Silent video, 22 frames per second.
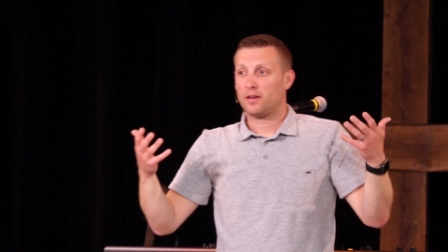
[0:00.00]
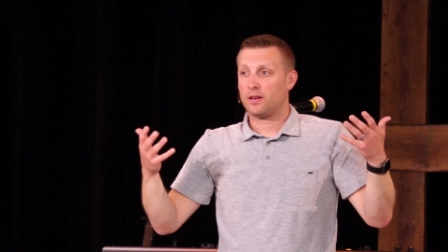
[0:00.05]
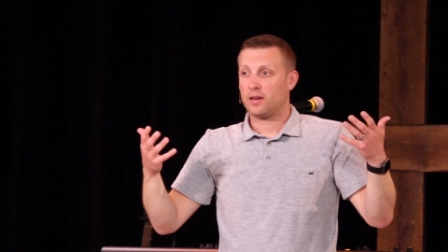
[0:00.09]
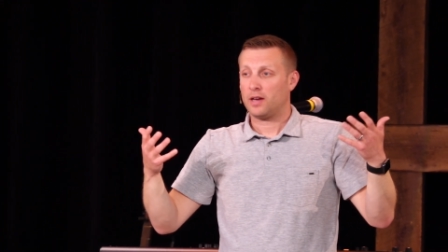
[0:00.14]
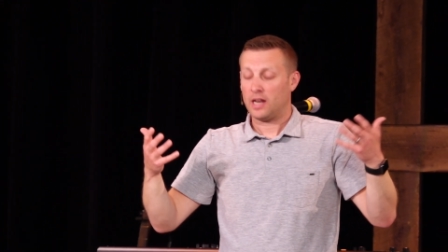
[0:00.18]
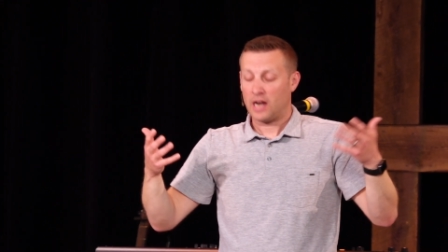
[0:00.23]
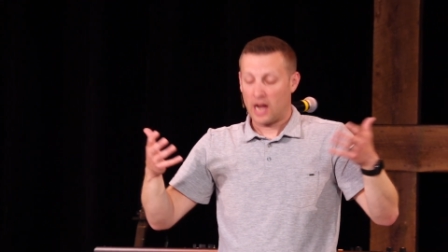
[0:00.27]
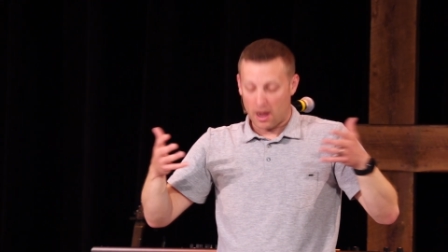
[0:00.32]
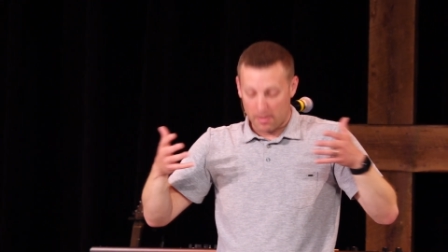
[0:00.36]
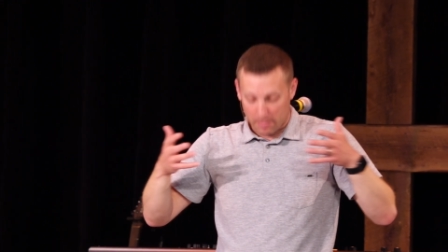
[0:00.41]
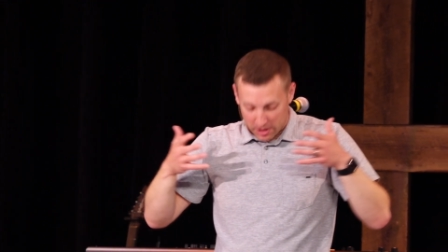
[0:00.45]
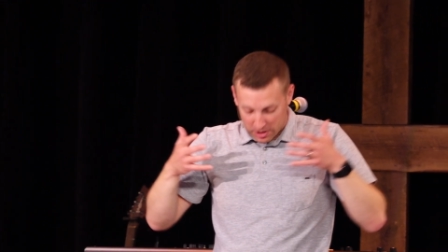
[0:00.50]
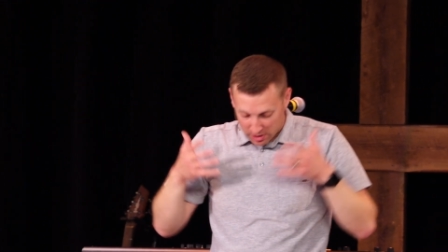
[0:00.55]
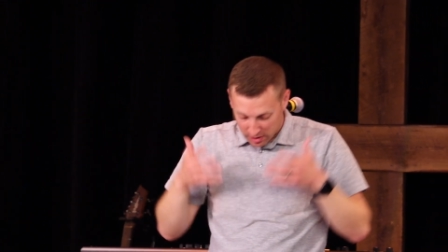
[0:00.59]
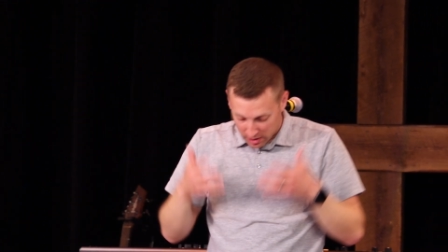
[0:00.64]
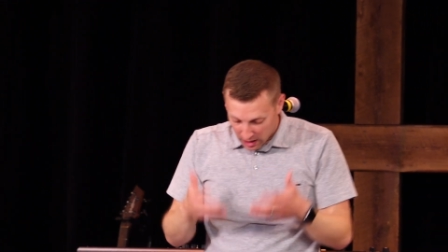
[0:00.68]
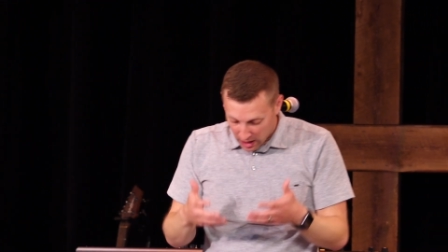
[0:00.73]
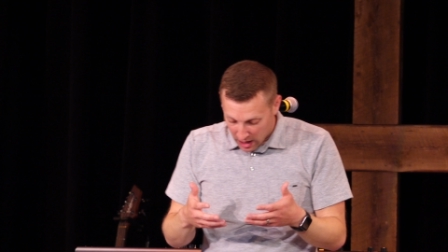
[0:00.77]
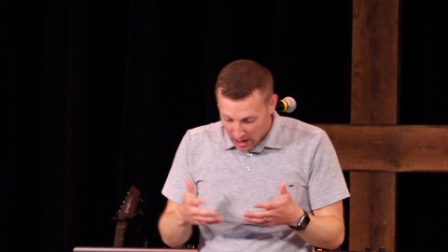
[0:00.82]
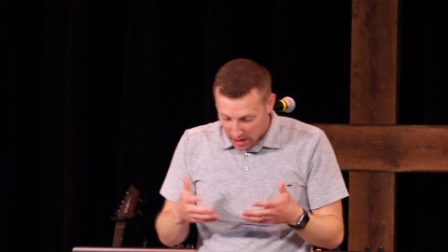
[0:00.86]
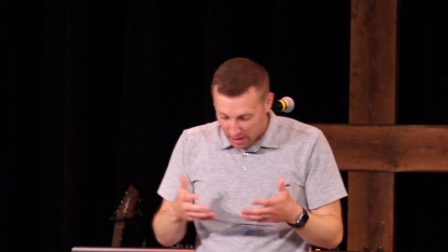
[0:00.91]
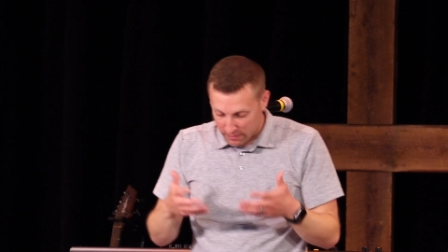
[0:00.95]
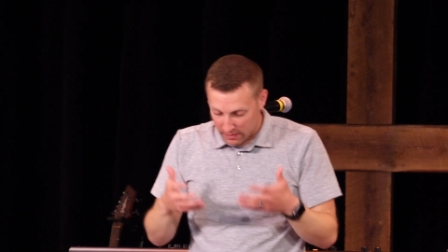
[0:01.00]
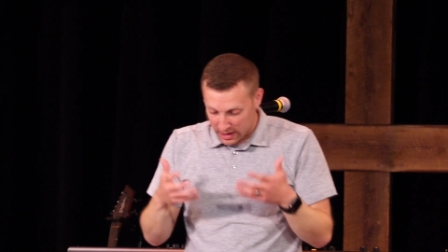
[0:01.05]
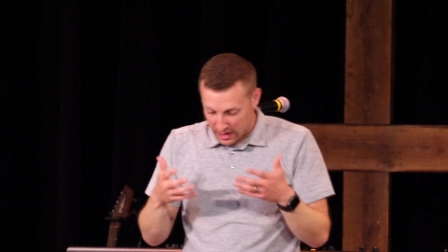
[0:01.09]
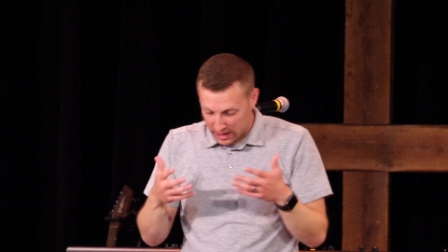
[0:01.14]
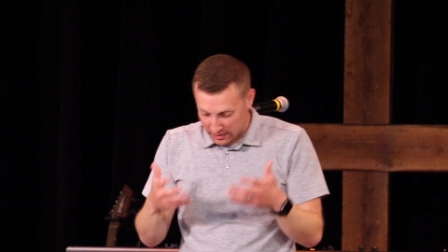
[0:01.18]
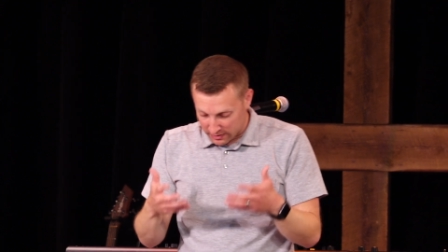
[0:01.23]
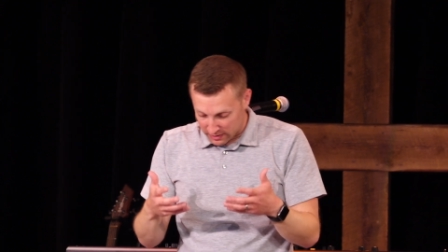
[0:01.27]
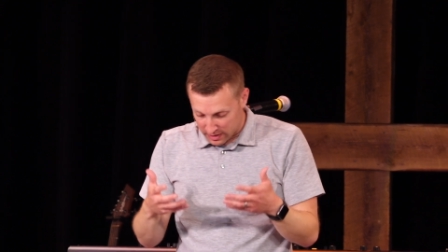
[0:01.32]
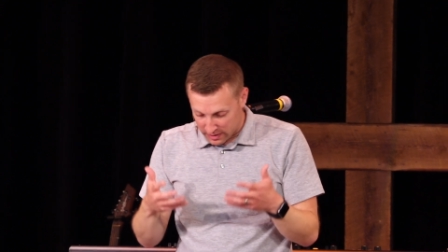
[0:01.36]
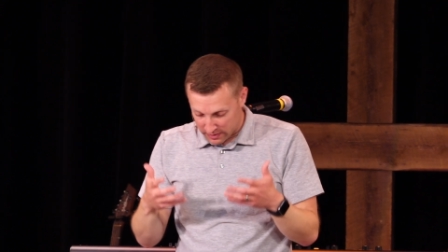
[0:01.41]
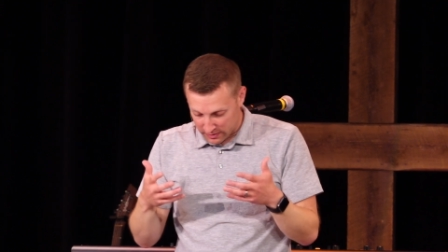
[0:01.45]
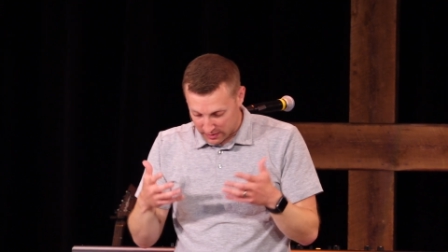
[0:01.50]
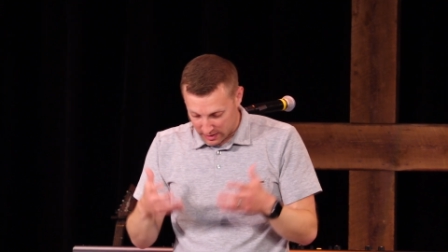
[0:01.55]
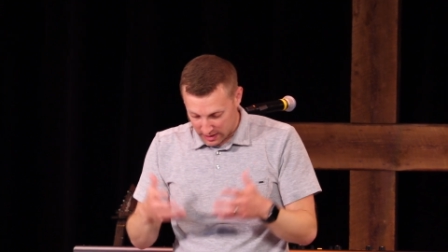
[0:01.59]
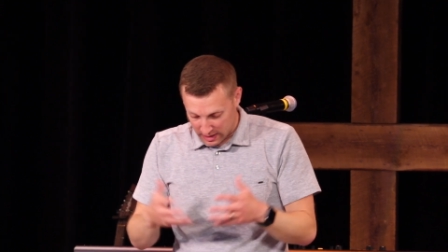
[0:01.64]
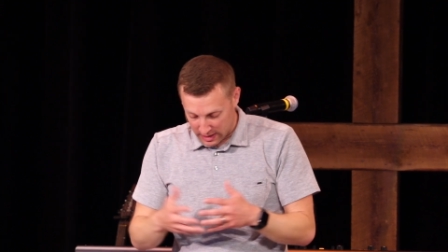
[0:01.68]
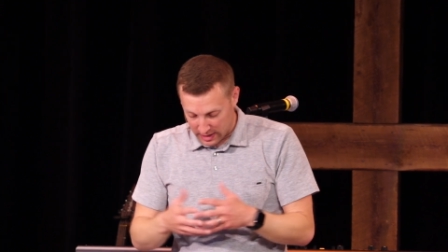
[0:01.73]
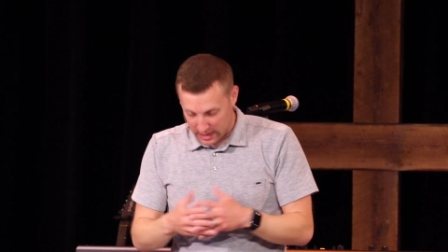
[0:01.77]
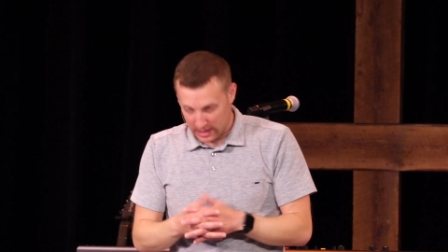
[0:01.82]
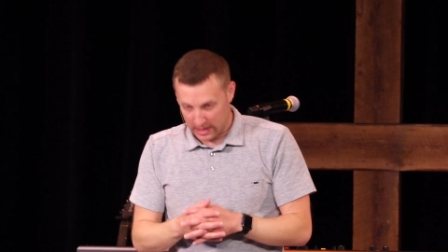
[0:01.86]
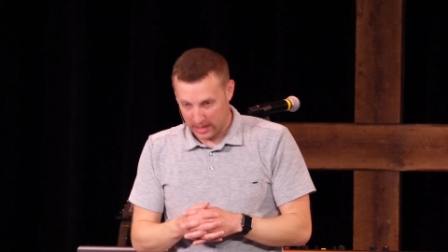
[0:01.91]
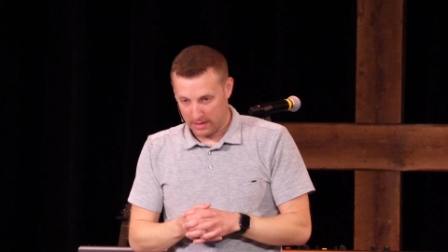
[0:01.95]
And how much love exists
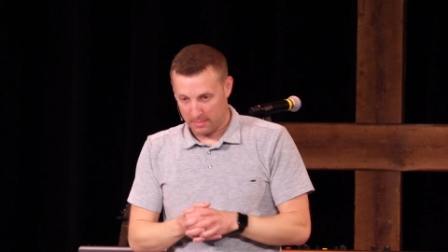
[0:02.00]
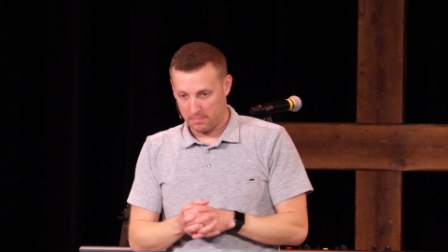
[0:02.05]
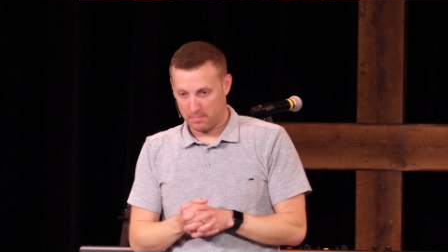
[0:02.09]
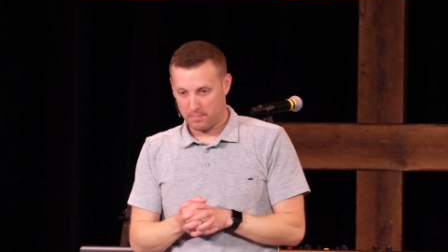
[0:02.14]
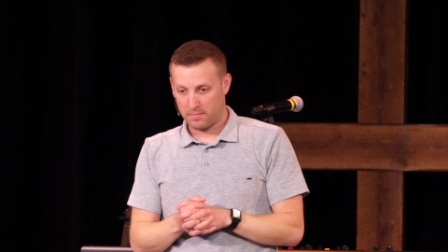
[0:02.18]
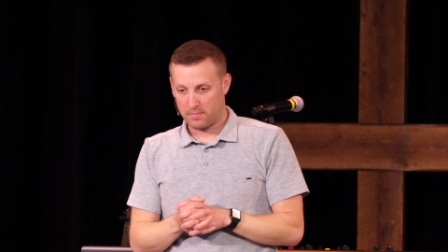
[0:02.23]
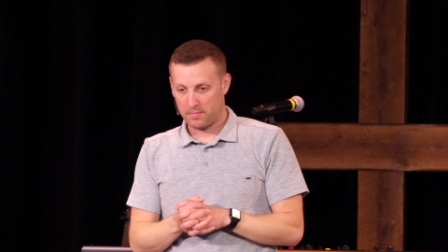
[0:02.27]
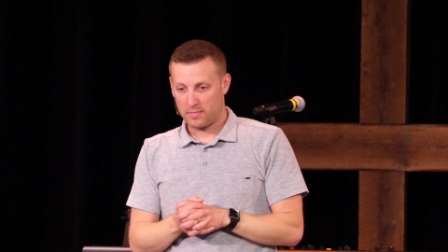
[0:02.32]
in him?